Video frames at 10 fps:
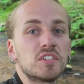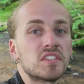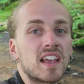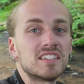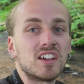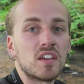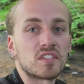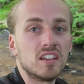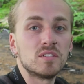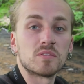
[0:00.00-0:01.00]
just had
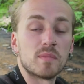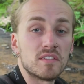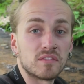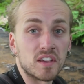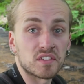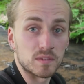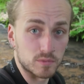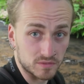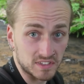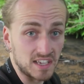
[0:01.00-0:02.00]
eyes on with my first
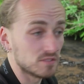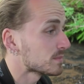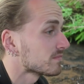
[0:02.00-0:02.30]
dipper of the day.